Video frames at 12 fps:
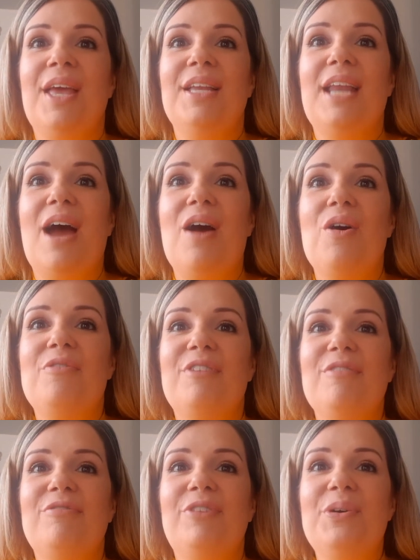Now, over
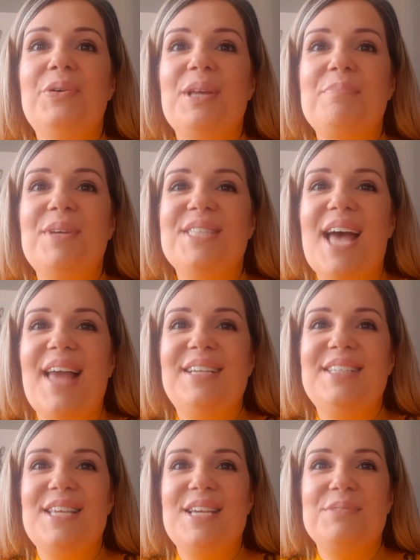in food, Miss
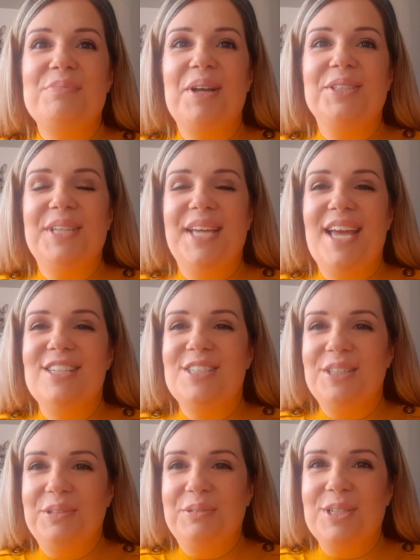Allen says well done again to
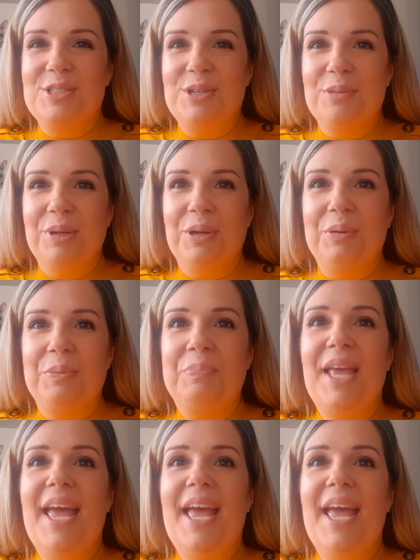Lucas W.